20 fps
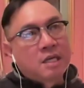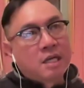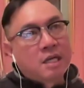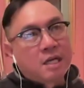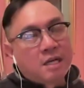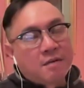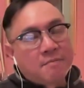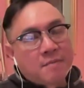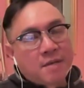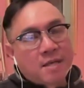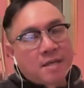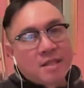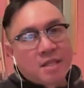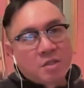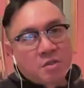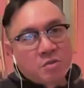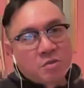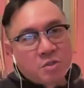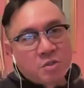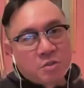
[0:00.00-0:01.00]
Um, and
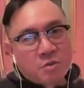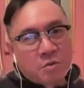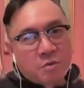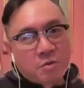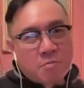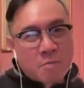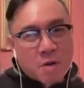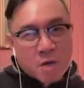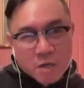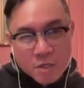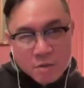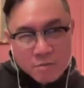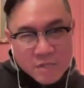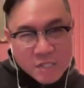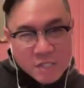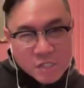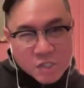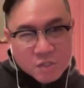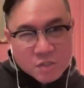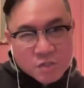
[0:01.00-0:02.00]
then you do market
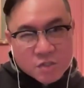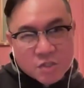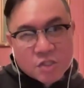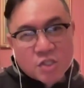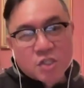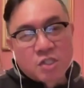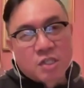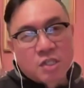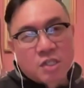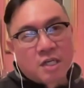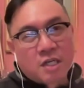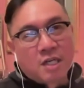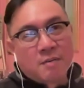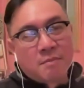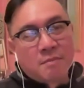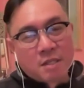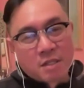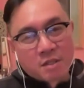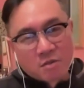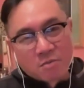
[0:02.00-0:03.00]
research
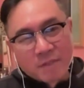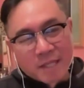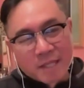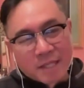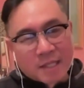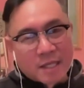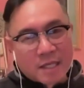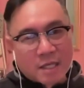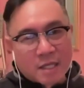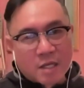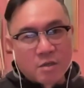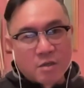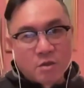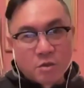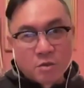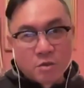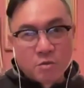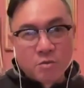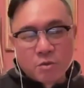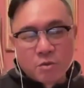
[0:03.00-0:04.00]
um, a little bit, like on
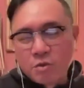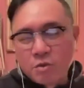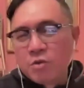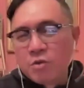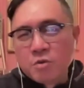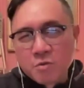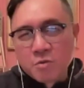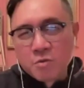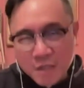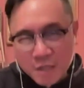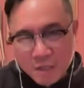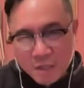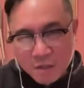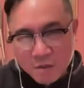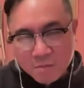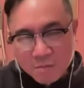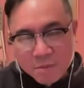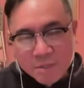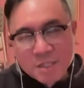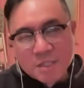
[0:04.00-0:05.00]
who who you think
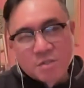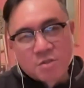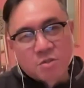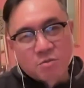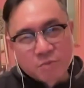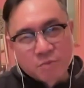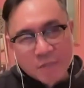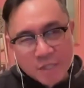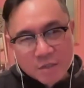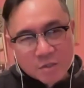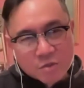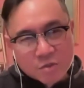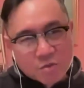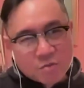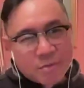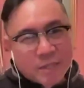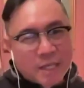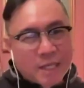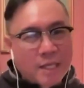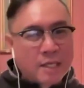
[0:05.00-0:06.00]
your potential readers
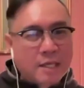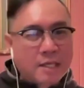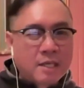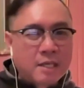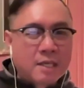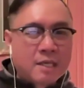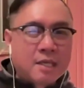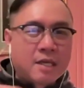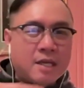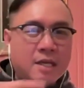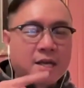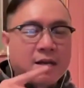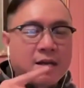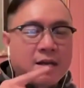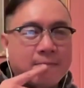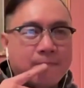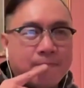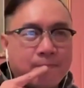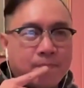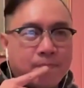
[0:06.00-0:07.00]
will be.
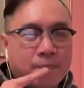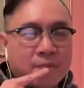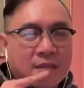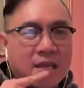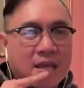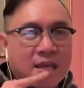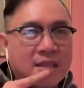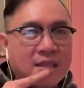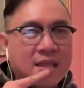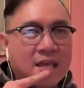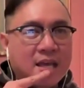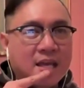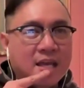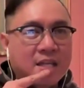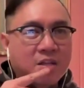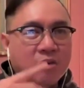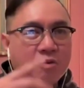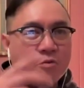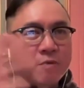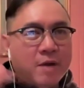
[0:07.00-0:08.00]
Um, and
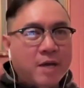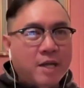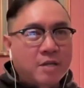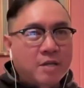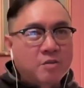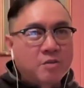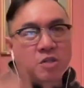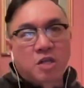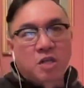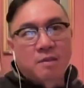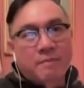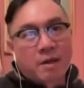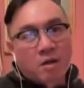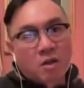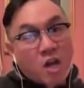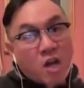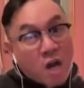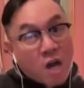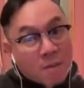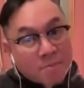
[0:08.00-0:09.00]
then you write, you talk
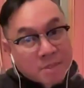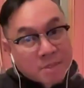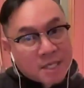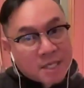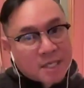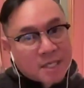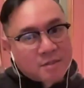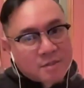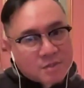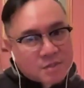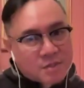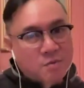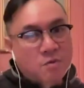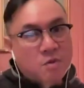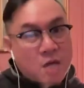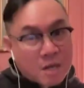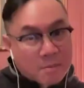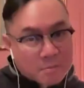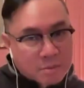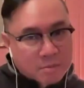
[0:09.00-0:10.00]
about comp titles, so
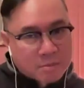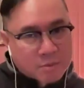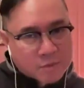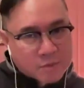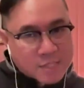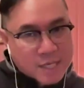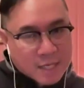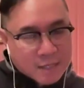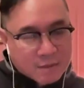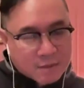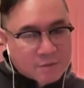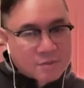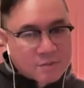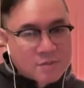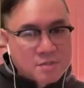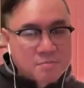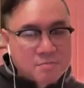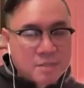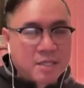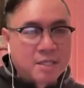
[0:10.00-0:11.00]
comparable
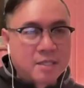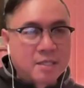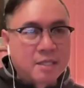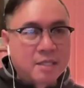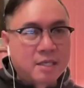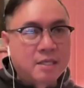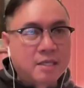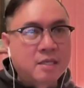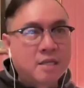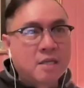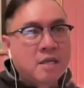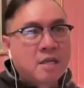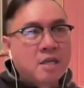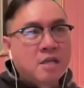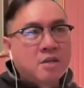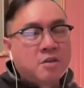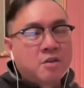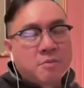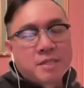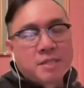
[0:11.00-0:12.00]
titles, meaning like
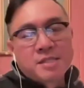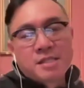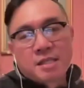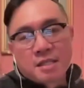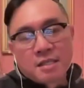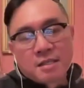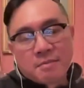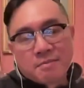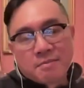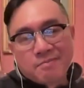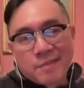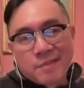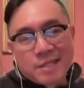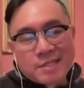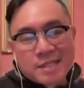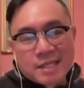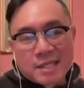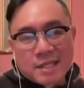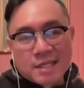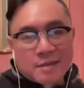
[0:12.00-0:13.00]
you're basically
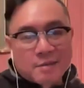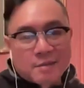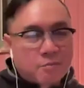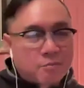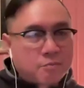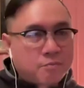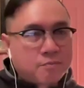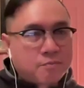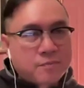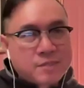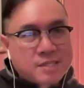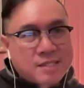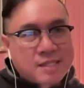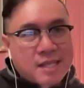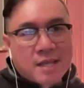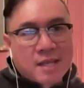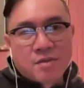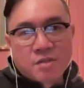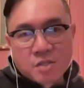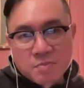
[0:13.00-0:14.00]
it's like a
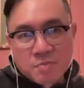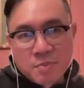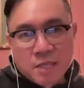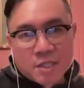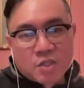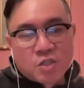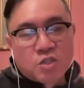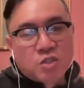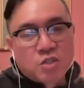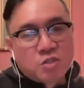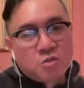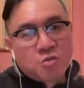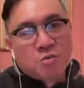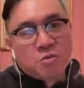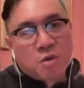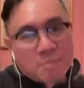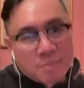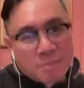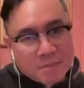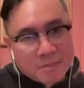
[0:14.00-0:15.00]
sales pitch
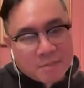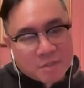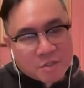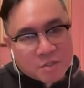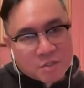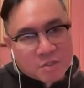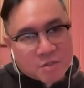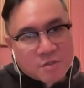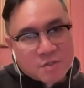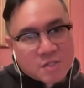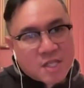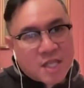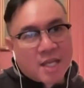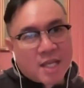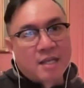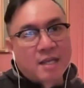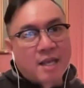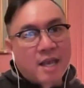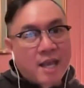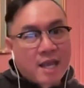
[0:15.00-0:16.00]
to a publisher
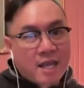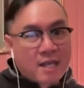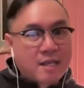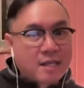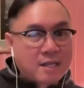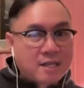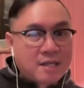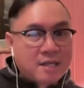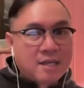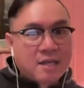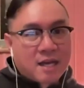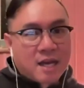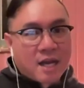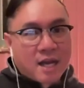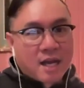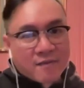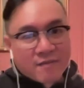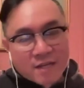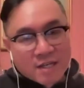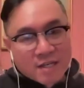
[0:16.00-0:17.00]
saying, "Hey,
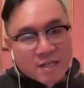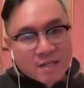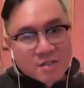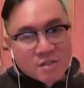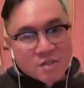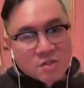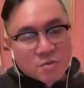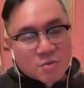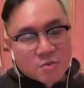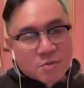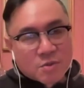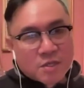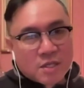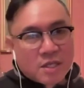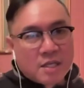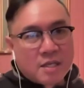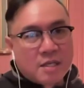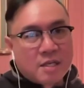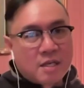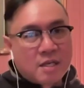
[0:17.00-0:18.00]
I've got a
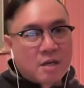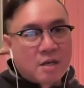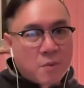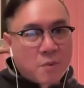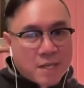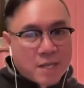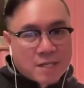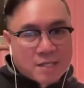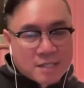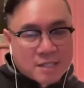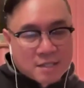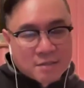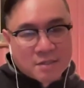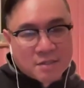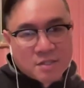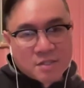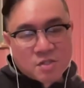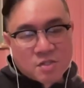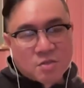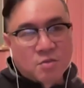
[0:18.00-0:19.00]
story, a way to tell
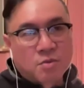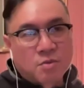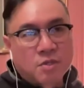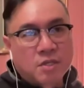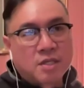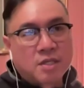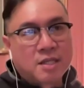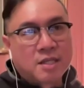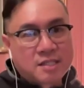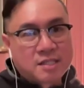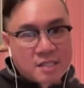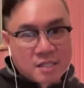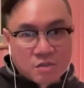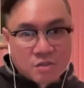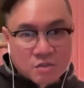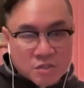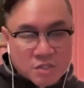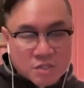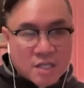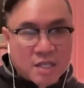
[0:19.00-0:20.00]
this story that's
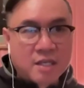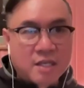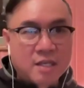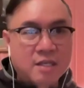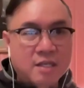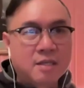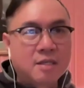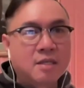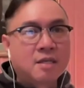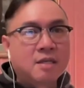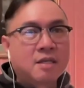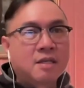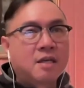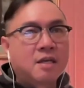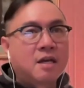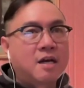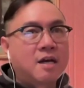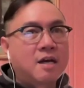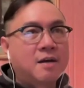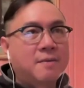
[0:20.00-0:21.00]
interesting,
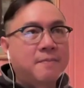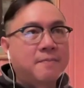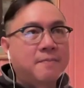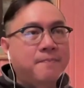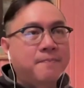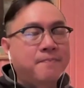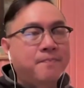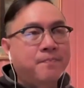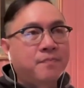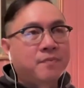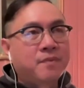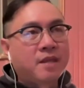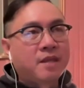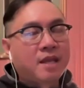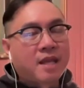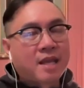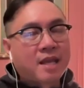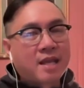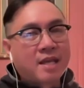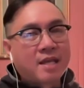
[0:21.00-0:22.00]
um,
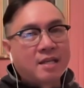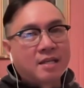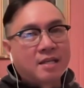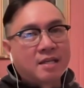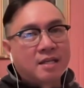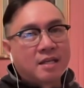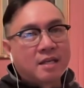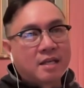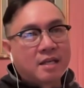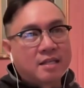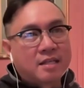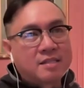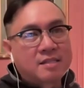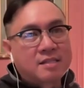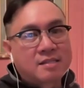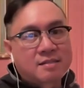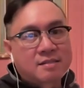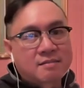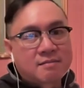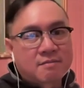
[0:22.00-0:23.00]
and
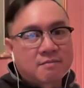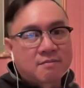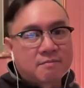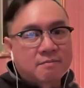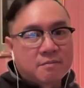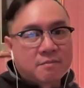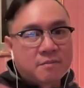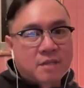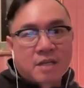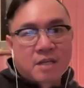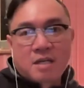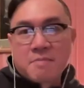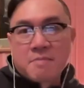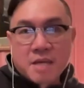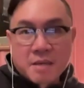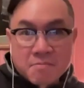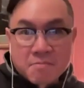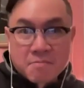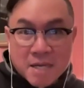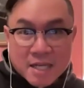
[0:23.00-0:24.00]
it's." gonna
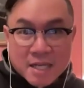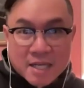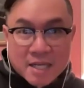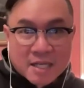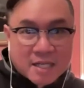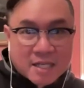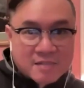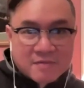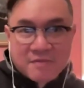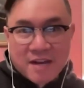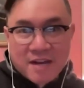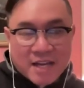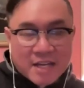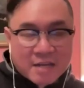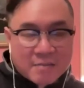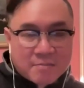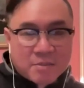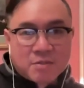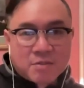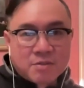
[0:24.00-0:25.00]
make money it's
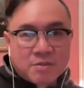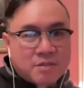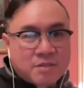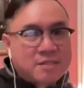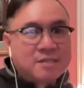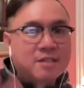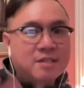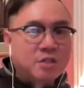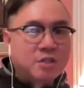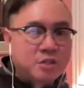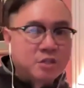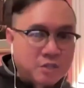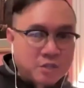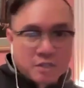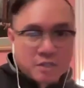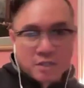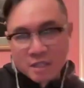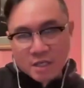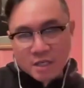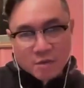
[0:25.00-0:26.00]
viable this is a
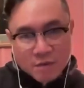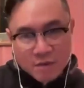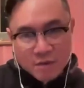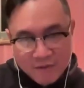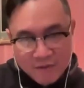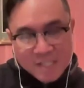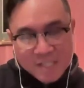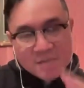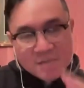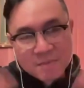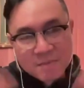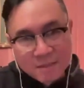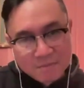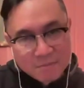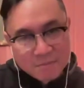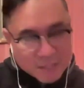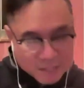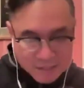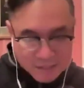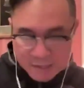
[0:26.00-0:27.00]
good you know
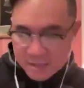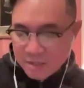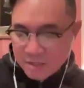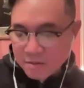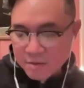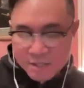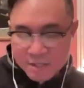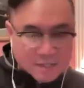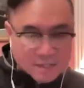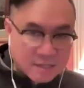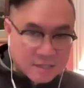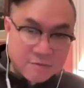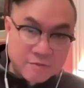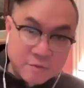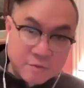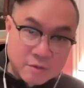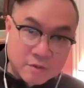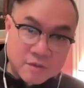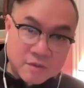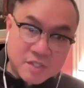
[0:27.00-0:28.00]
investment because you know let's not
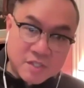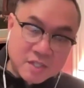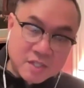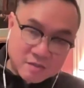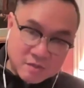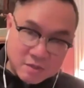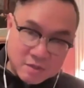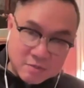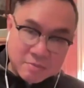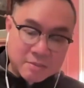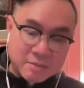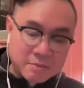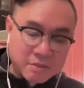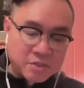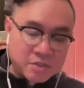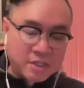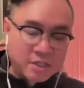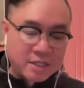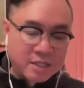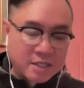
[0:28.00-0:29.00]
fool ourselves right
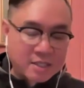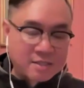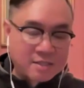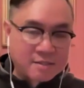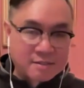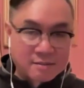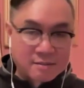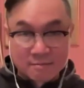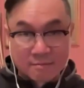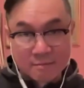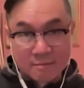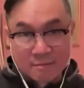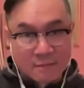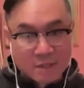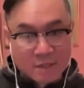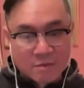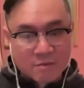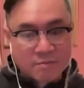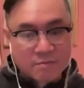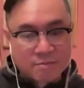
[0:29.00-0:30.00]
publishing is
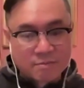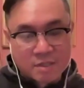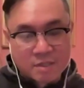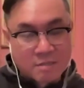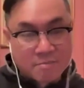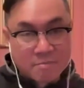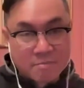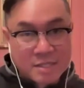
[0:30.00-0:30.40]
you know it's a